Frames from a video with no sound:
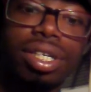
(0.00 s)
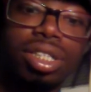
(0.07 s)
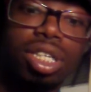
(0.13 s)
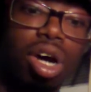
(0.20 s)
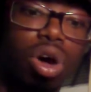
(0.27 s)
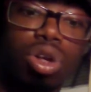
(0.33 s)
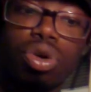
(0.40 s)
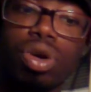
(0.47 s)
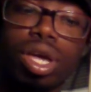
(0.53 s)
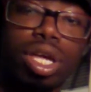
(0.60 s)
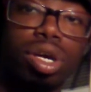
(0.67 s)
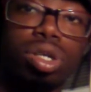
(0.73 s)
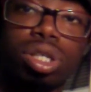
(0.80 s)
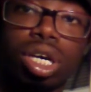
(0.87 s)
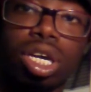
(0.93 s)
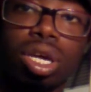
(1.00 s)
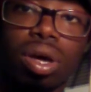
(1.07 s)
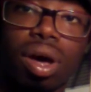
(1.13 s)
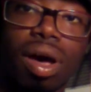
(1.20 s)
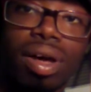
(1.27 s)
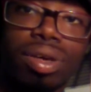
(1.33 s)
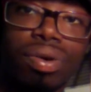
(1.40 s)
So you can use a
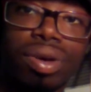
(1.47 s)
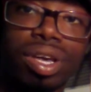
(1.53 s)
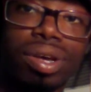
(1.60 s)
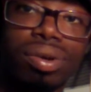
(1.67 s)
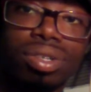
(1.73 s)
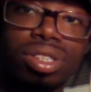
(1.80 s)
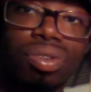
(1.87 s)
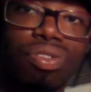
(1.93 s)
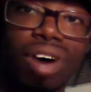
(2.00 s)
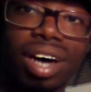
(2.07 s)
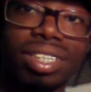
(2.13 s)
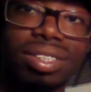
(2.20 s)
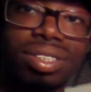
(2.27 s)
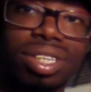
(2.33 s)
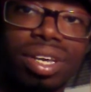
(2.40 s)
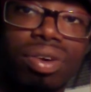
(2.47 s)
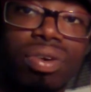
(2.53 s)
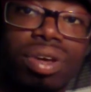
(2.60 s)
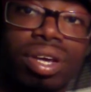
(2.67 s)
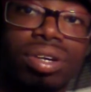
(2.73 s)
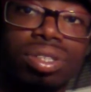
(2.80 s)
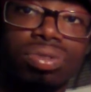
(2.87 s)
uh, you can use fossils and you
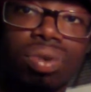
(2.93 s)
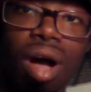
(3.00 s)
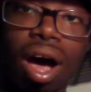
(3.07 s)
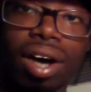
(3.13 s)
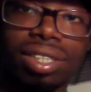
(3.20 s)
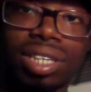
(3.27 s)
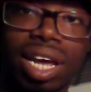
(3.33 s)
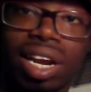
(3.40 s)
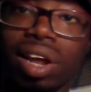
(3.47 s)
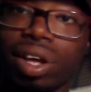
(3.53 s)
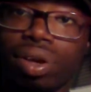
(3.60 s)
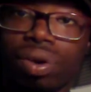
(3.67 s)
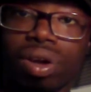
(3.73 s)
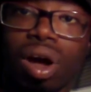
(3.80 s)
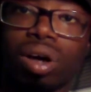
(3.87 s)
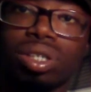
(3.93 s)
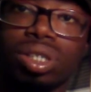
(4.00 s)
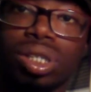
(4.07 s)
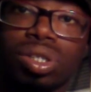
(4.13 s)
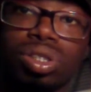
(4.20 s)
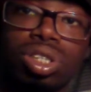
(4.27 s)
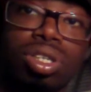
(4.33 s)
can use rocks and then you can
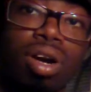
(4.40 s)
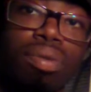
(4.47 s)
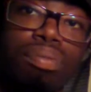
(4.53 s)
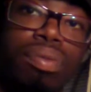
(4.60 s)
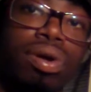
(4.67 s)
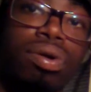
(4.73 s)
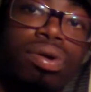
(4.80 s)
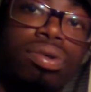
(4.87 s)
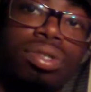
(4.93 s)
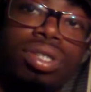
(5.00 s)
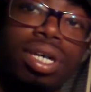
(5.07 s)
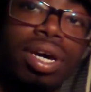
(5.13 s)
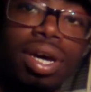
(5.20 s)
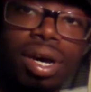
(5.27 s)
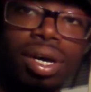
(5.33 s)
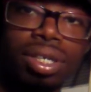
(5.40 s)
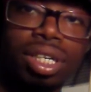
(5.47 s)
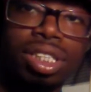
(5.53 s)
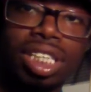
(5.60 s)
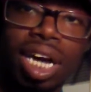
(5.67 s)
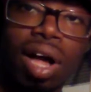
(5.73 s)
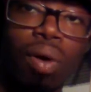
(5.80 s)
also use certain minerals
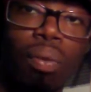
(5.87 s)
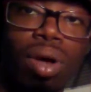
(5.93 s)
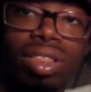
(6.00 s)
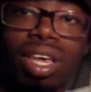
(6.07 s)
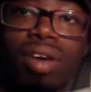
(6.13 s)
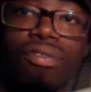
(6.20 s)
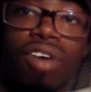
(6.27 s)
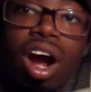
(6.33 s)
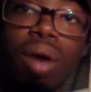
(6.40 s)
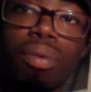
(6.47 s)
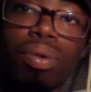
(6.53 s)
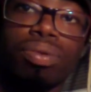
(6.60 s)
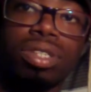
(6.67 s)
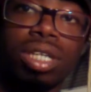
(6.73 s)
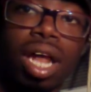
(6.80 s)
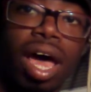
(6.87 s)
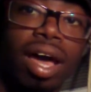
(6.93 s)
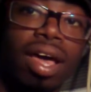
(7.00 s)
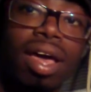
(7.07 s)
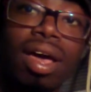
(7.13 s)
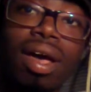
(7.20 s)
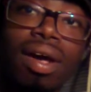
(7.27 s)
to tell what the environment was
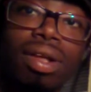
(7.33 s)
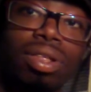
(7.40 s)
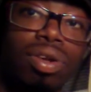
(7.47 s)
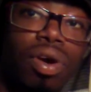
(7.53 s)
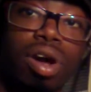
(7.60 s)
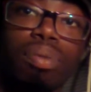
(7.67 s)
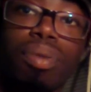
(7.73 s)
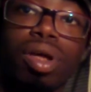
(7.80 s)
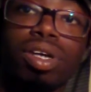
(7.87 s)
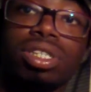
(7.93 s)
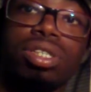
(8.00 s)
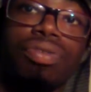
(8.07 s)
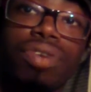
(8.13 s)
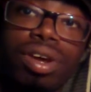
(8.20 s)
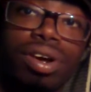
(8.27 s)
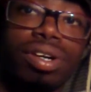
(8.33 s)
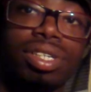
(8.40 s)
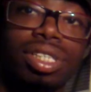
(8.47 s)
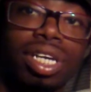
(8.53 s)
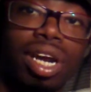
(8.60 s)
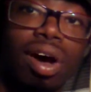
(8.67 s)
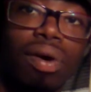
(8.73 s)
like during millions of
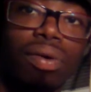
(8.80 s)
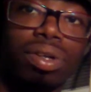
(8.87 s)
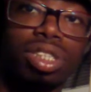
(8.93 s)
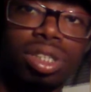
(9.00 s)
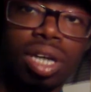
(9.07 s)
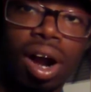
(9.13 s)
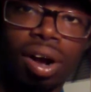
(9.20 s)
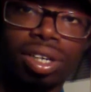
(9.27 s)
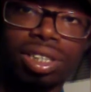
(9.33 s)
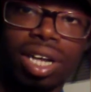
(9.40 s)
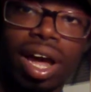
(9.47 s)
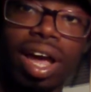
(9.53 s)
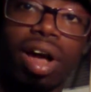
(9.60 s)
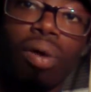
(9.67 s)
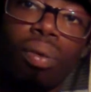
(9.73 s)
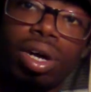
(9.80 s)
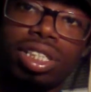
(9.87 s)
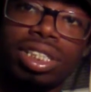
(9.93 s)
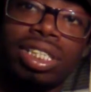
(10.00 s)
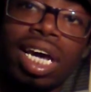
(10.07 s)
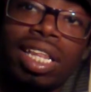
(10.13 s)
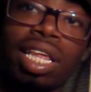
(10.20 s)
years. You know, Charles Lyell
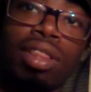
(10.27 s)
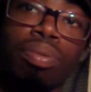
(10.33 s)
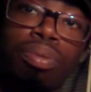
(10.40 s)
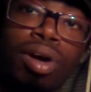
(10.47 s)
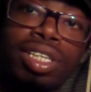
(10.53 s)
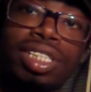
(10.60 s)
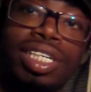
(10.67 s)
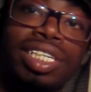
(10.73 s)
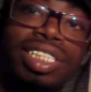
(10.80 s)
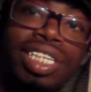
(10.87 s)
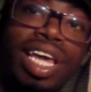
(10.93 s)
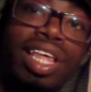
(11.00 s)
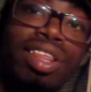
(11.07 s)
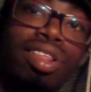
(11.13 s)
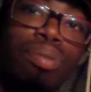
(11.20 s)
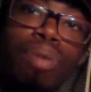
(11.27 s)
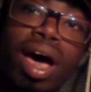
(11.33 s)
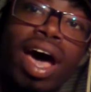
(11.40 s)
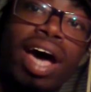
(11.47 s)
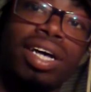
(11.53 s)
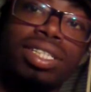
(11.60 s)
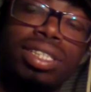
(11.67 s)
once said that the present is key to the
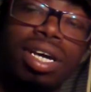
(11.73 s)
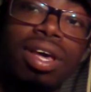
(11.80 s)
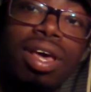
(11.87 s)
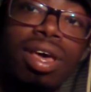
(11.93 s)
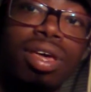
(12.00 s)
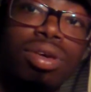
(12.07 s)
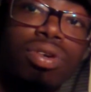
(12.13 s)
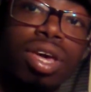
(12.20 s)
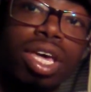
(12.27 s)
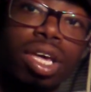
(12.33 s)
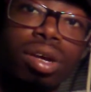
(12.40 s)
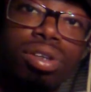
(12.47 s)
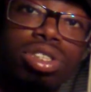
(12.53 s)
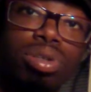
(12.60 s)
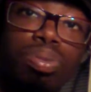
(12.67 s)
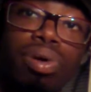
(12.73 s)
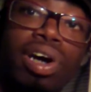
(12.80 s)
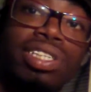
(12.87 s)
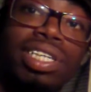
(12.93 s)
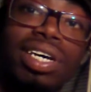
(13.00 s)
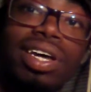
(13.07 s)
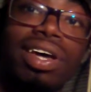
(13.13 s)
past. You can use the
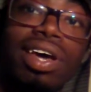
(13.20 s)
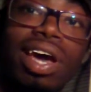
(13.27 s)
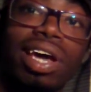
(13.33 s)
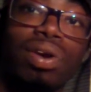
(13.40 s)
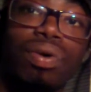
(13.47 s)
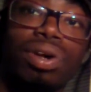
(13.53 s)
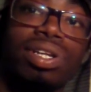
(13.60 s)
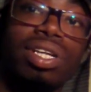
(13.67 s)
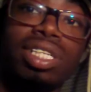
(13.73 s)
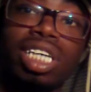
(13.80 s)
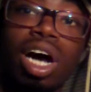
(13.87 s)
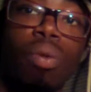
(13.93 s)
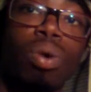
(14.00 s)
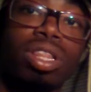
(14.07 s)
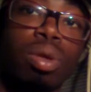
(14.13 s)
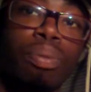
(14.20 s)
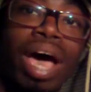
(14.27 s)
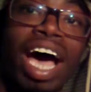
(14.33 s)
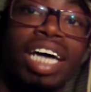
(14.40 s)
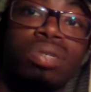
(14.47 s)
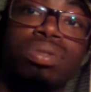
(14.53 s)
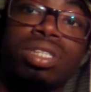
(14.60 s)
present in order to tell what the
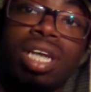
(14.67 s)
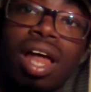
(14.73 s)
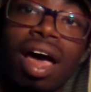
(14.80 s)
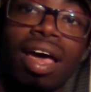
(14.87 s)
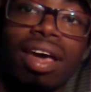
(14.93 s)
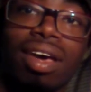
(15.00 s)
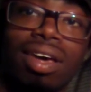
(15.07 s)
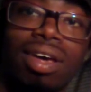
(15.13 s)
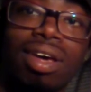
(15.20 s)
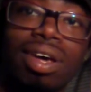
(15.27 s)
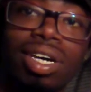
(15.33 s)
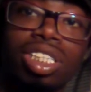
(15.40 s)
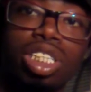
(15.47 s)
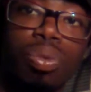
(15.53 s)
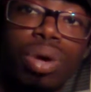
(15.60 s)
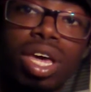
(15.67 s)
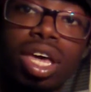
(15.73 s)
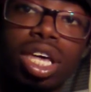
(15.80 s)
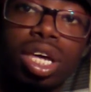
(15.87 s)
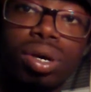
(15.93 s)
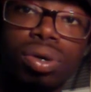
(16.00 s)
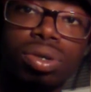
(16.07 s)
past was like. So we
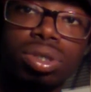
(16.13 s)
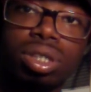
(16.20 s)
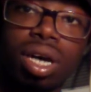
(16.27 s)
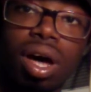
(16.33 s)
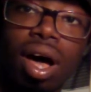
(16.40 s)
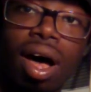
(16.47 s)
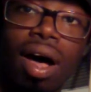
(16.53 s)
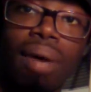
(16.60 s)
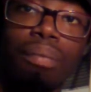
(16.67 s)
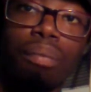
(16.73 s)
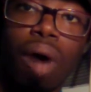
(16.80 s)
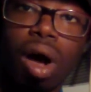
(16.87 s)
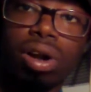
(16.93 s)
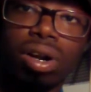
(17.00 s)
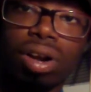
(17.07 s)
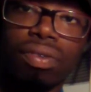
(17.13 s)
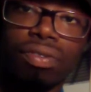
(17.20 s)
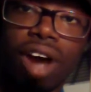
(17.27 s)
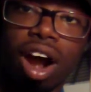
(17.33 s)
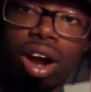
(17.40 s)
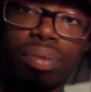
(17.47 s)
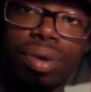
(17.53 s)
can use uh, modern
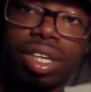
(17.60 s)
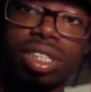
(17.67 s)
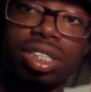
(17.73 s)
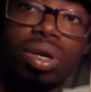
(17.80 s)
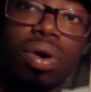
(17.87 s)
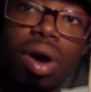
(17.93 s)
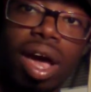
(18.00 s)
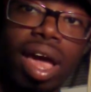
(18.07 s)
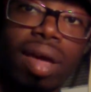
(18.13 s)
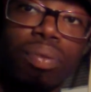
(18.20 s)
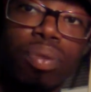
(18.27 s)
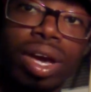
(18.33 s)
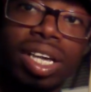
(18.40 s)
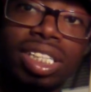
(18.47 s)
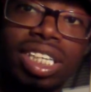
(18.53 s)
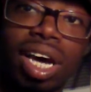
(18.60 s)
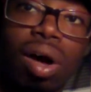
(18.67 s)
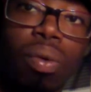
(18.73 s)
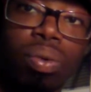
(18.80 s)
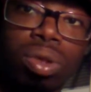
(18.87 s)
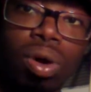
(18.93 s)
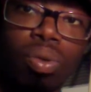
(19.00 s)
environments and we can
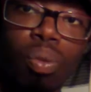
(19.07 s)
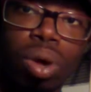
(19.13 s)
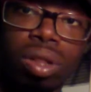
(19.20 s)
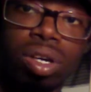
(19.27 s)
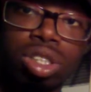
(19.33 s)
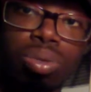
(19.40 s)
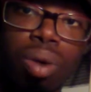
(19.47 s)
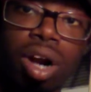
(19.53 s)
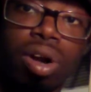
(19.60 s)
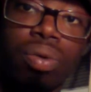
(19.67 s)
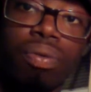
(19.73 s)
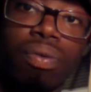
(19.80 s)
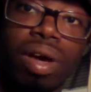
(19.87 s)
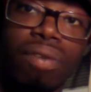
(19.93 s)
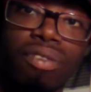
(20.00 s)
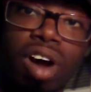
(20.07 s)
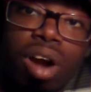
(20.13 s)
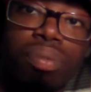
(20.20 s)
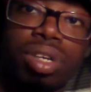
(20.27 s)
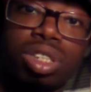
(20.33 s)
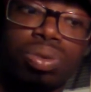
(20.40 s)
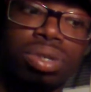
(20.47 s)
tell th- what those modern
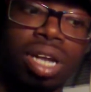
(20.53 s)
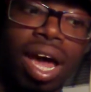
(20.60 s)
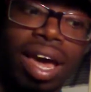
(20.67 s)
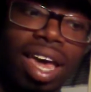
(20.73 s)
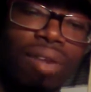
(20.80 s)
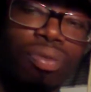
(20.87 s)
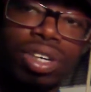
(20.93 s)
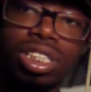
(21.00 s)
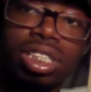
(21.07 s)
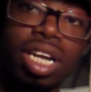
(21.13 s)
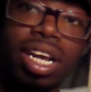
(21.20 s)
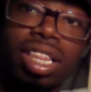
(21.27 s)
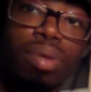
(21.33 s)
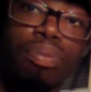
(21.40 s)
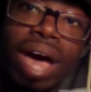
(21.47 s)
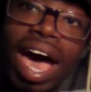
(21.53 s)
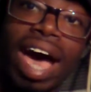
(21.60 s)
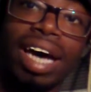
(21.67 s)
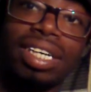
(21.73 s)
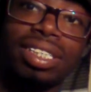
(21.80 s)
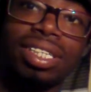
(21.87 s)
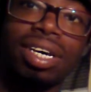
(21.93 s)
environments was like if we study the
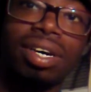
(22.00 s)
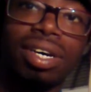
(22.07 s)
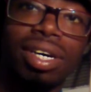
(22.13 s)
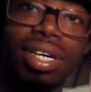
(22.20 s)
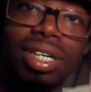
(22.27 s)
past.